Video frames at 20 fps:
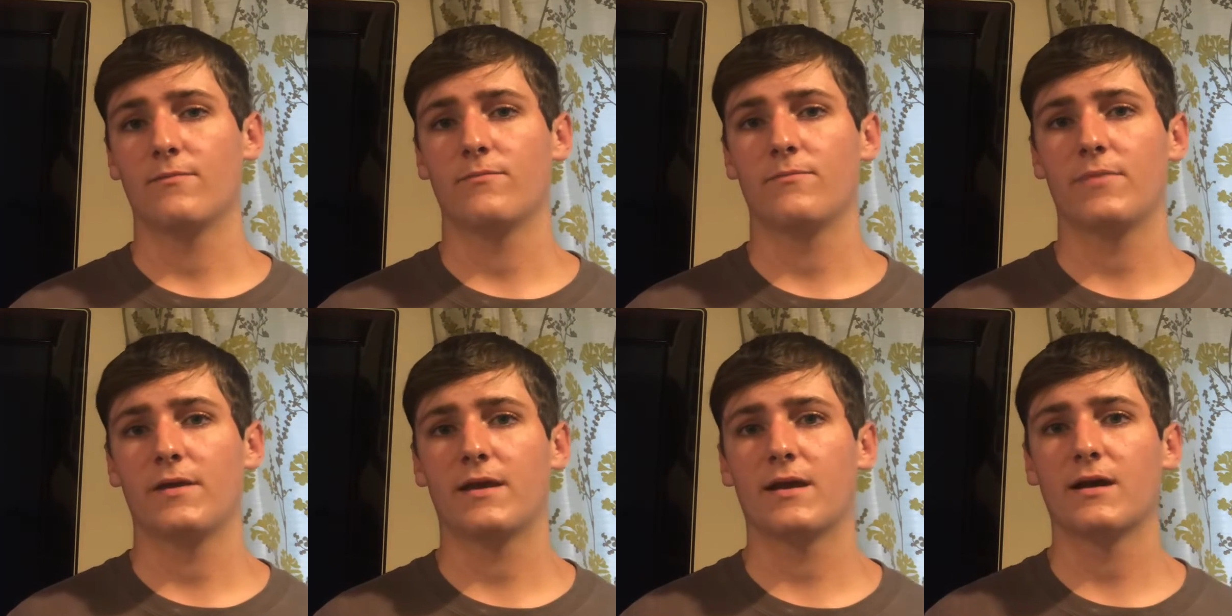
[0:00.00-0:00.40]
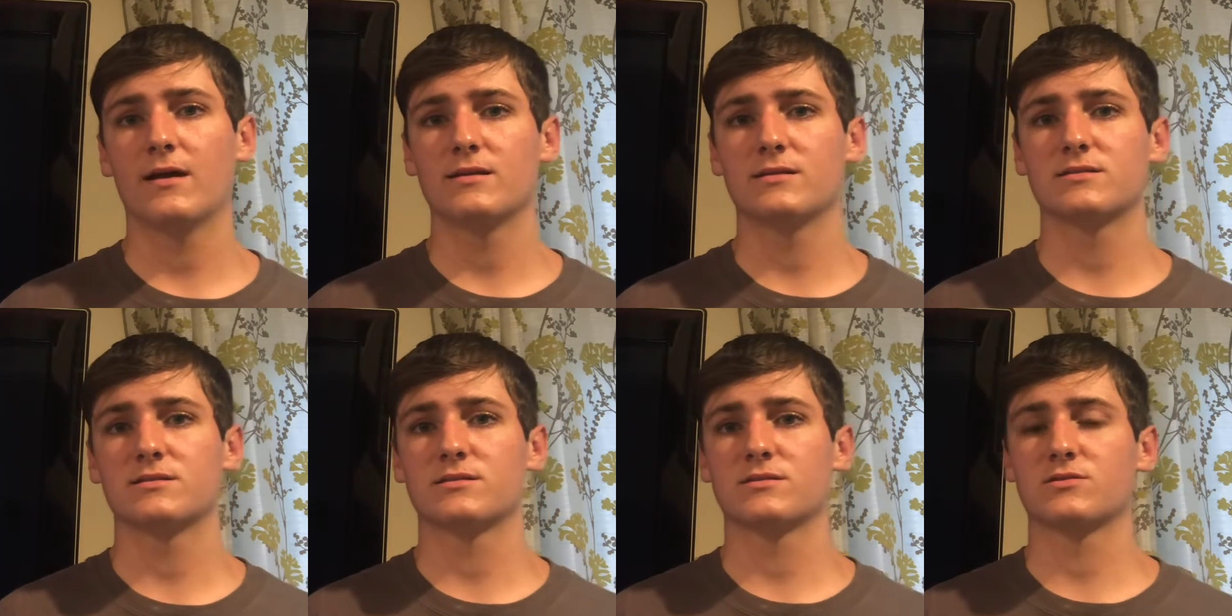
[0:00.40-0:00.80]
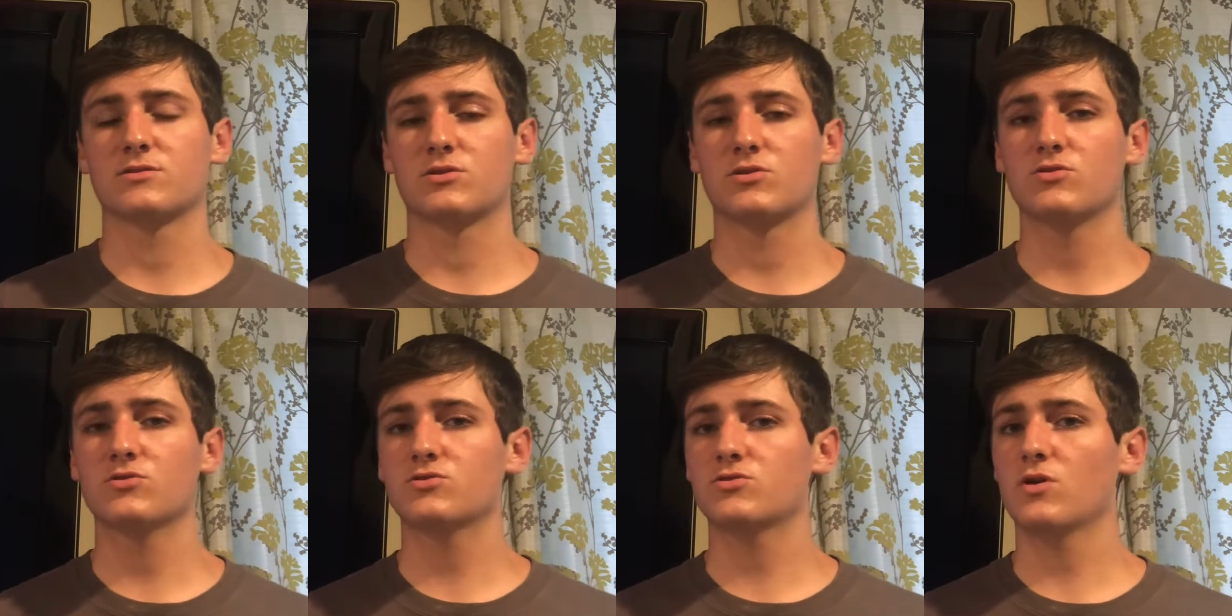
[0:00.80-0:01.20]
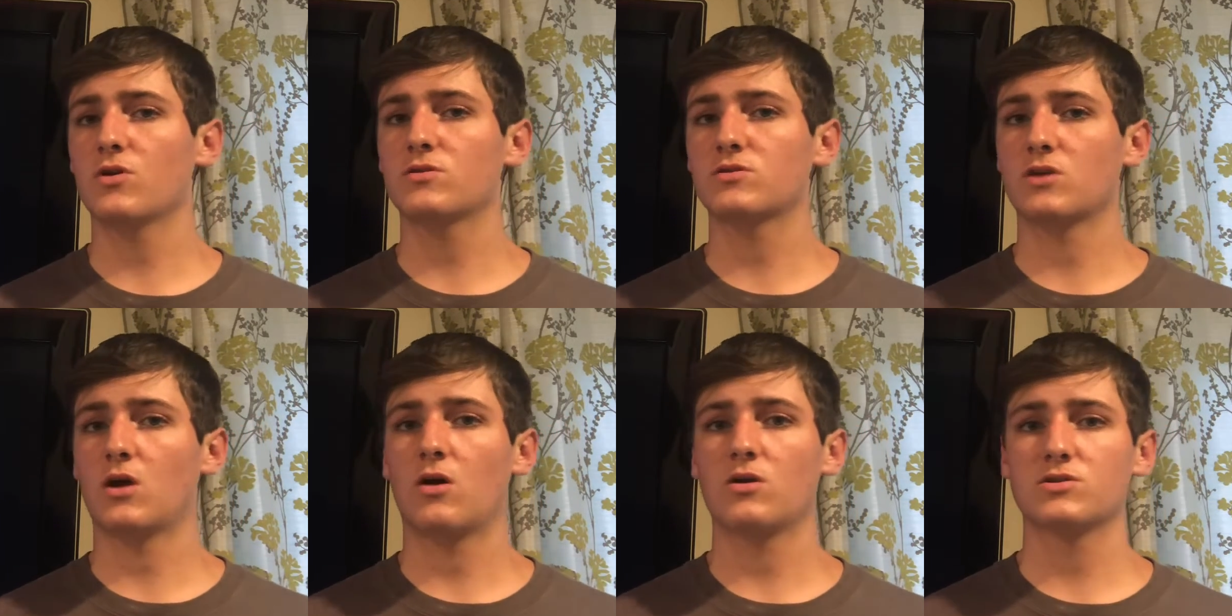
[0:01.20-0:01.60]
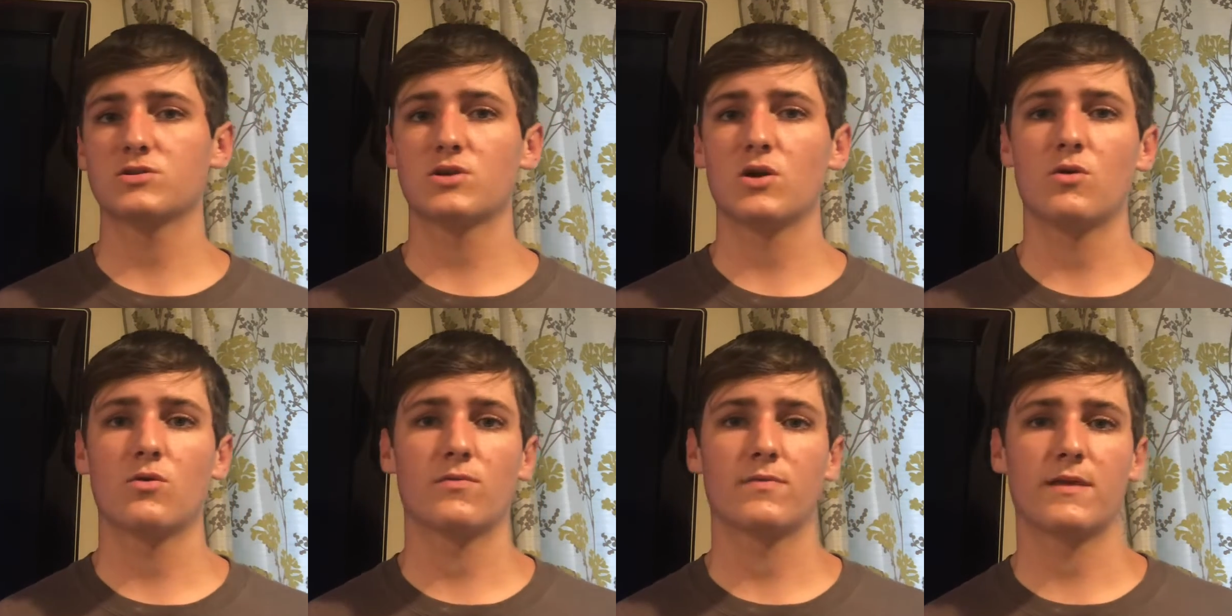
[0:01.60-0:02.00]
because 2-strokes
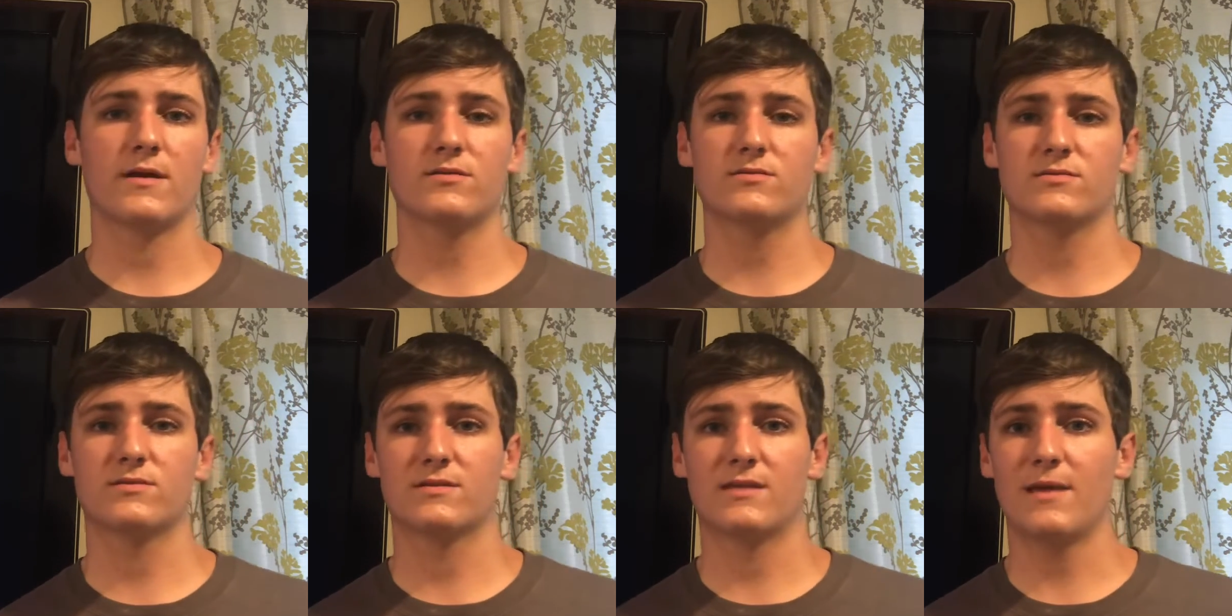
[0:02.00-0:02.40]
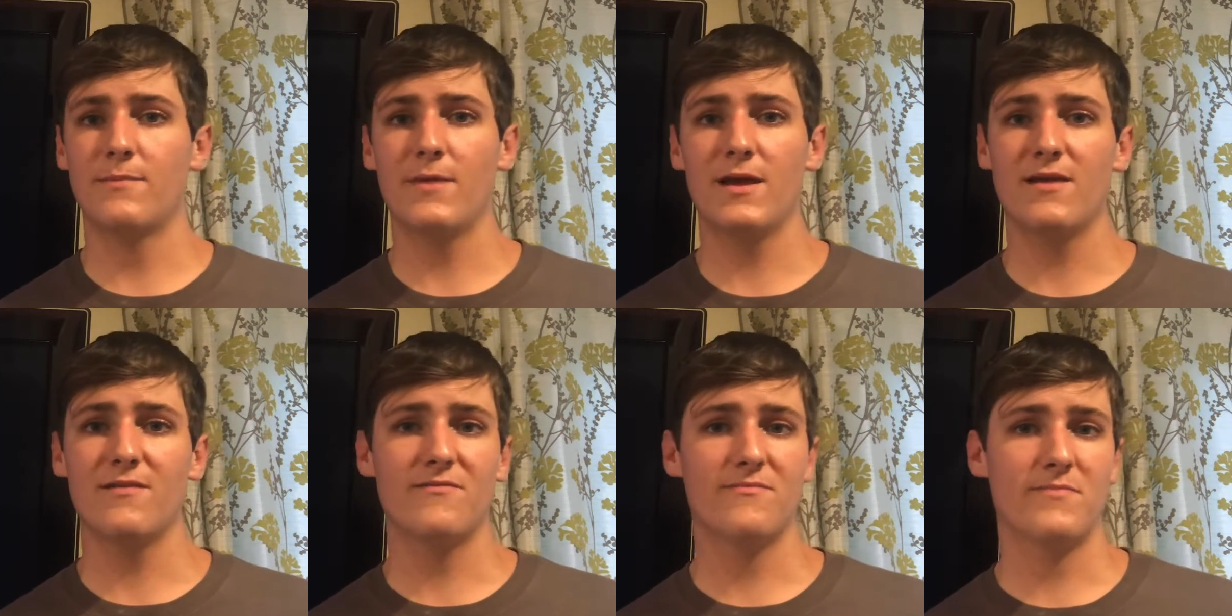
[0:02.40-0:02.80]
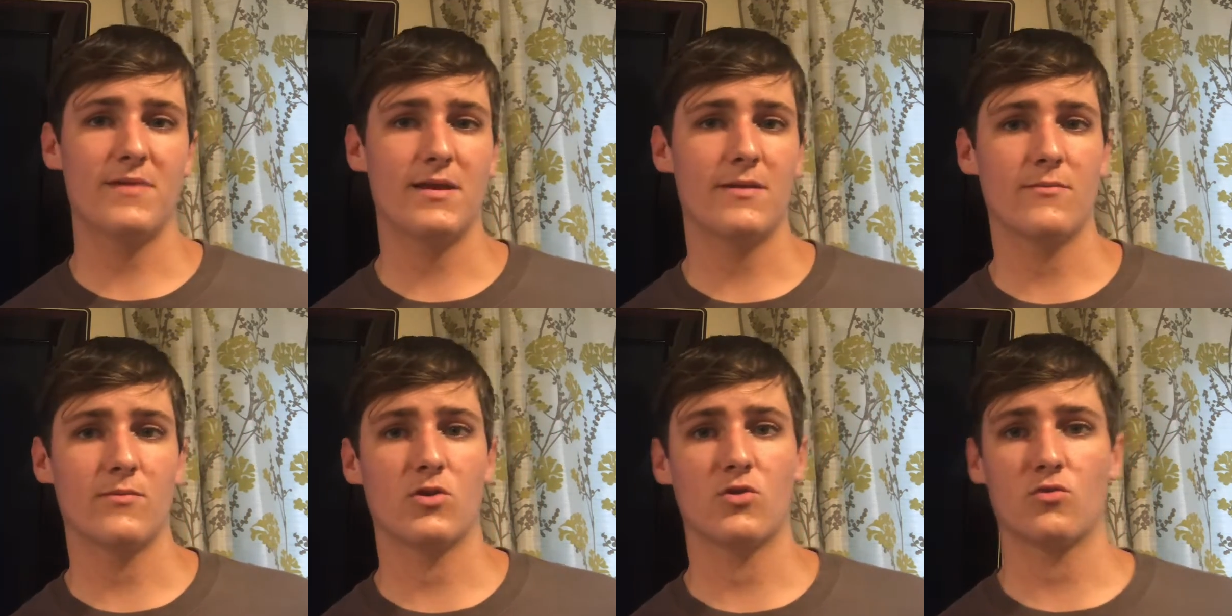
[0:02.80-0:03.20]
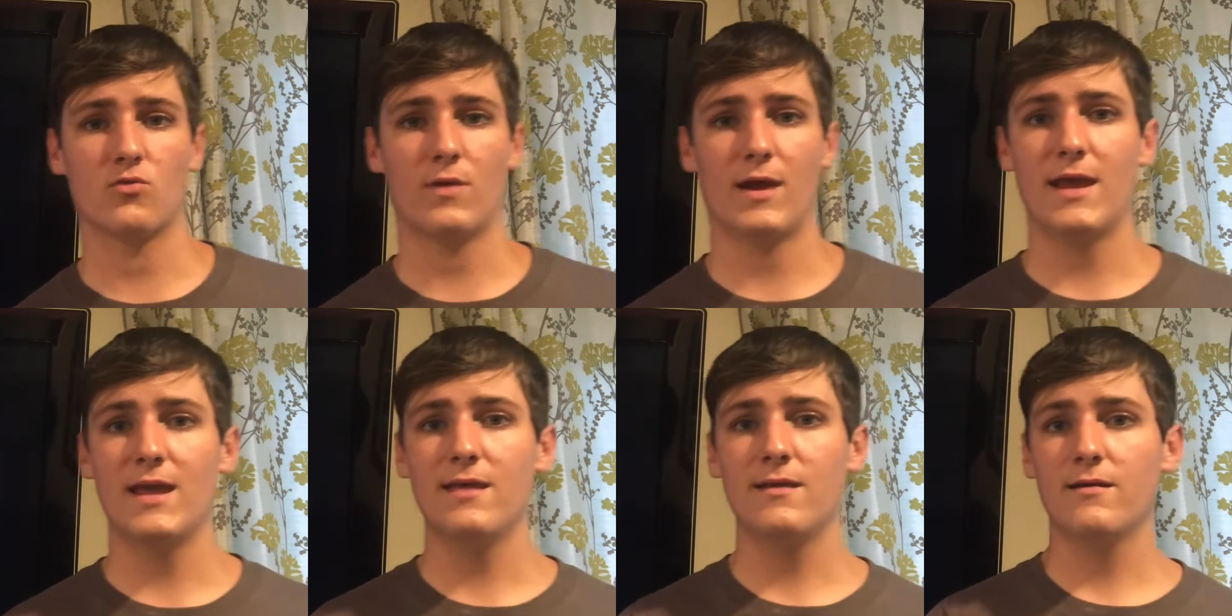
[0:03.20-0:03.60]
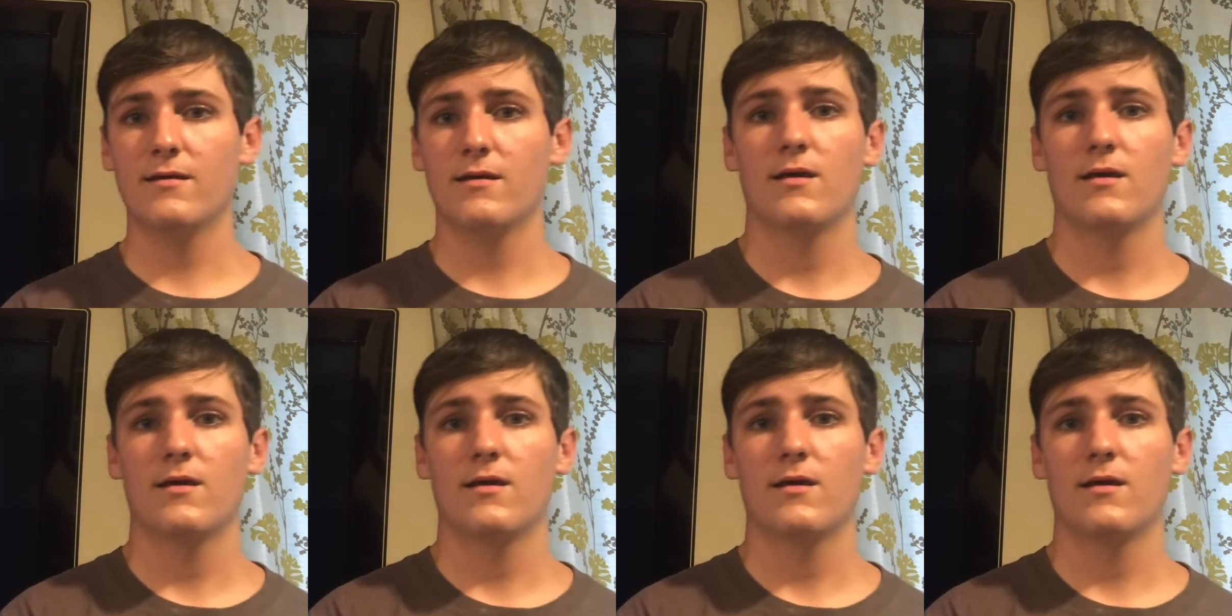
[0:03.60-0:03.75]
also, they may have been great